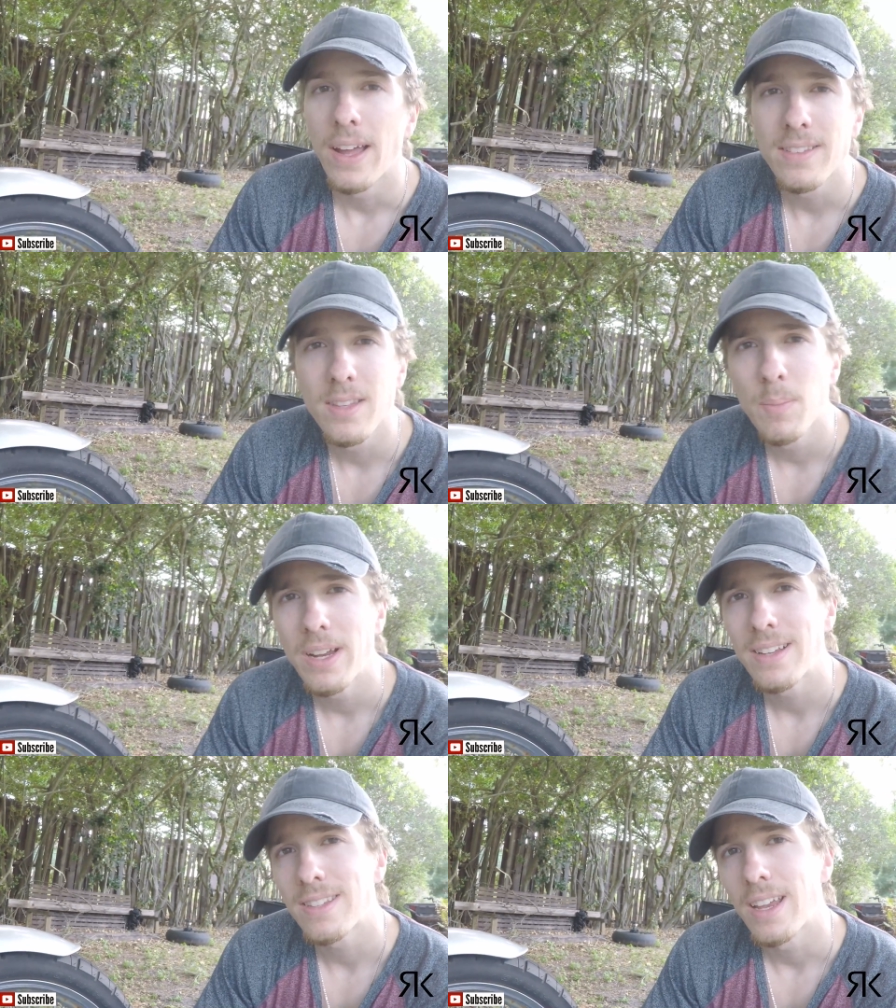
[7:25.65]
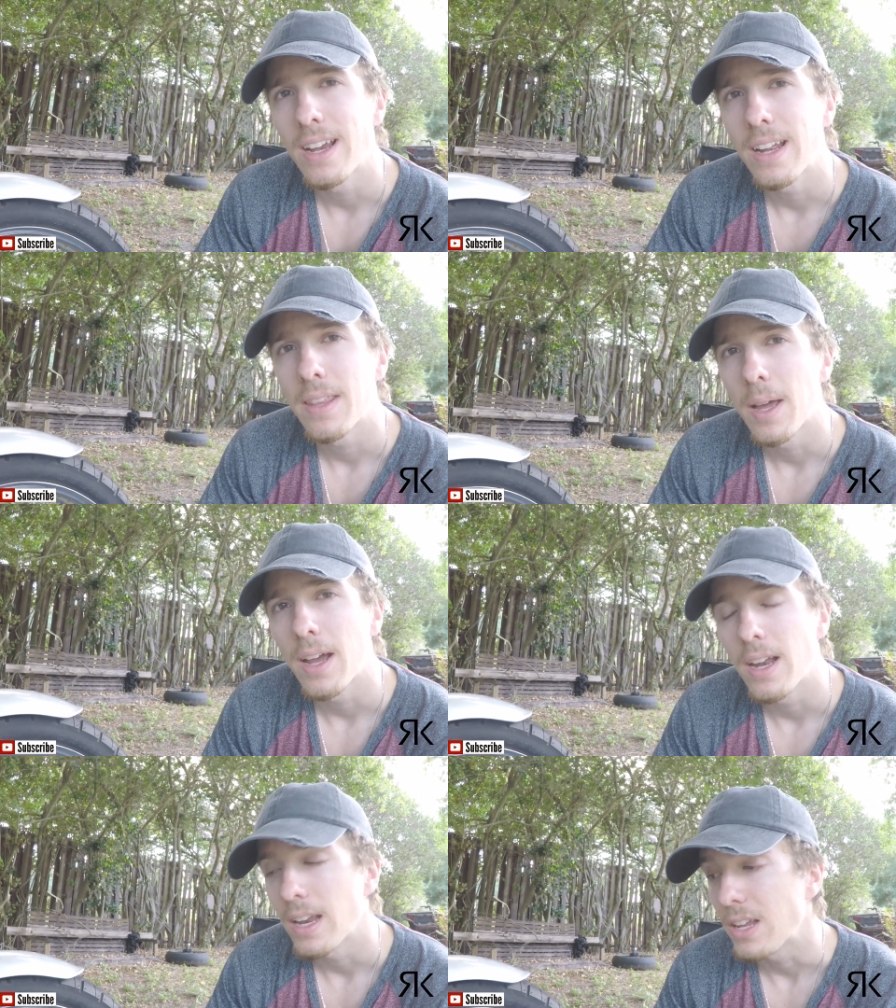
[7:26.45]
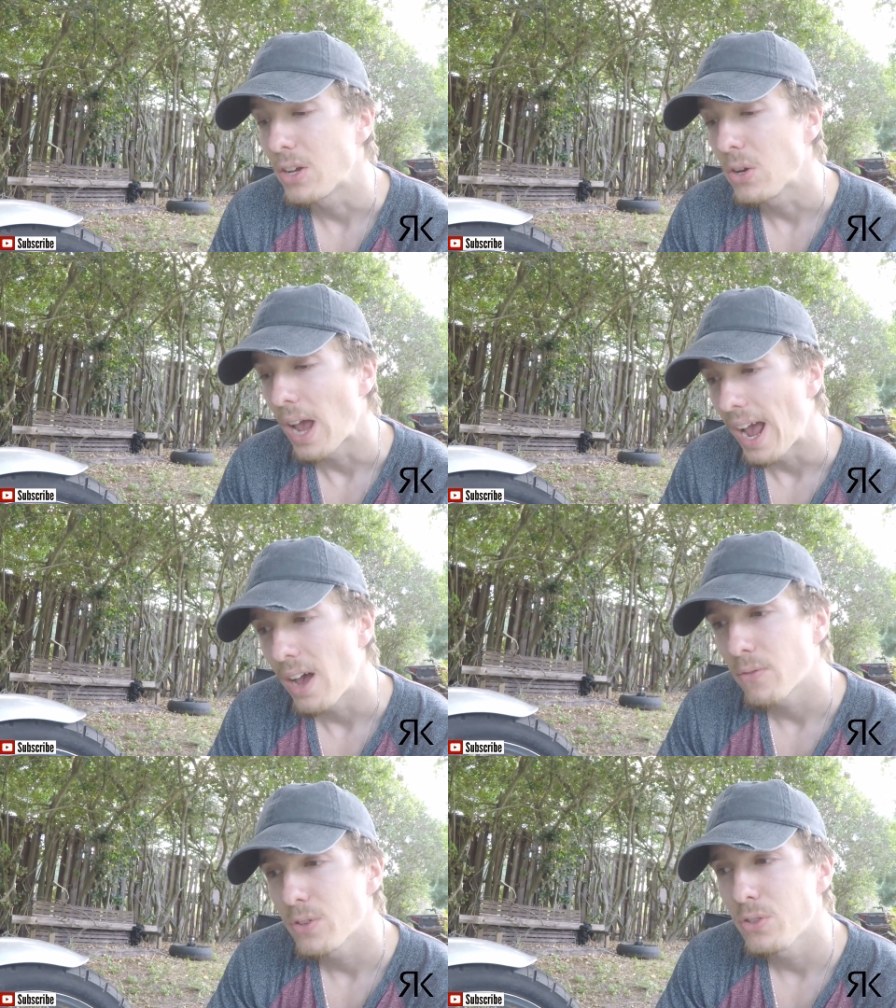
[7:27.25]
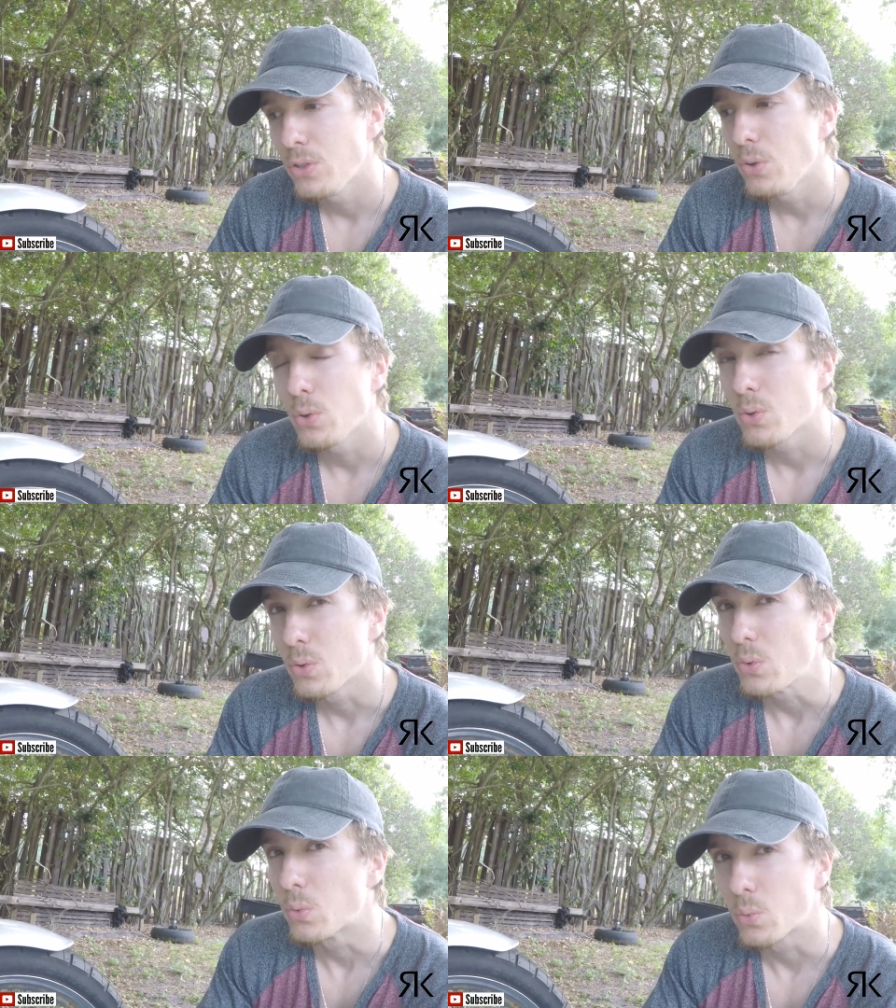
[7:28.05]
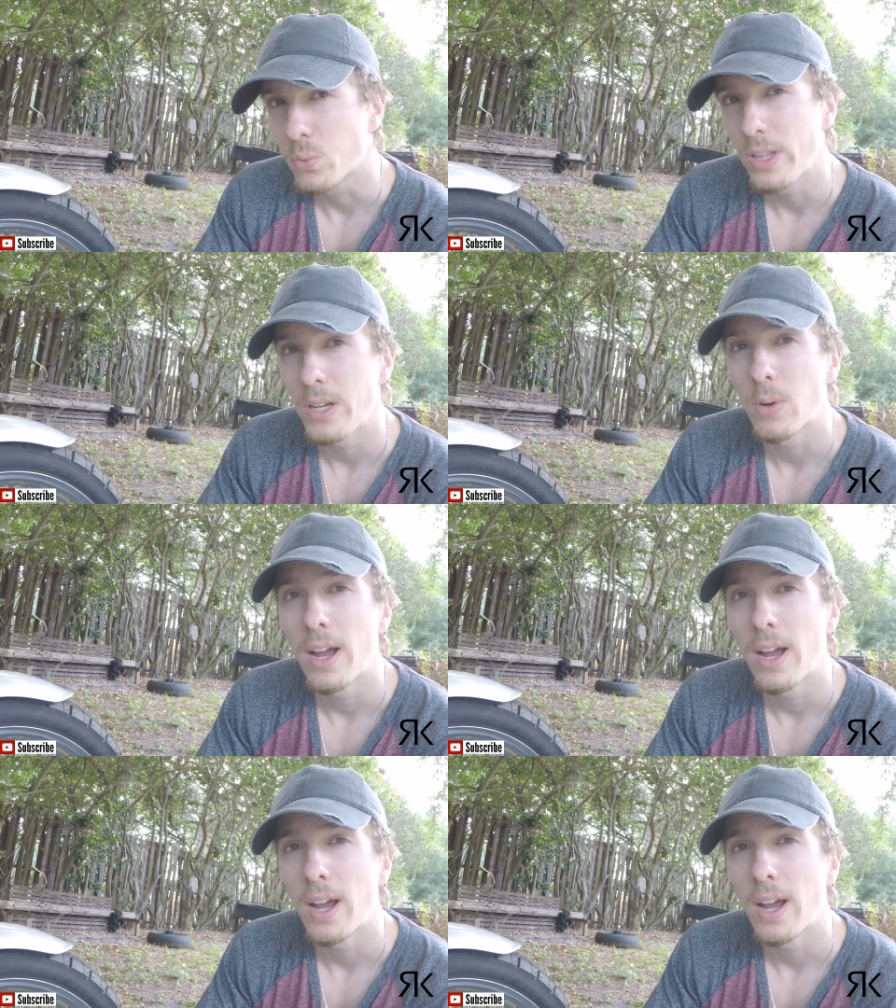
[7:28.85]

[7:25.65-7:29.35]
That's the biggest thing that you have to do really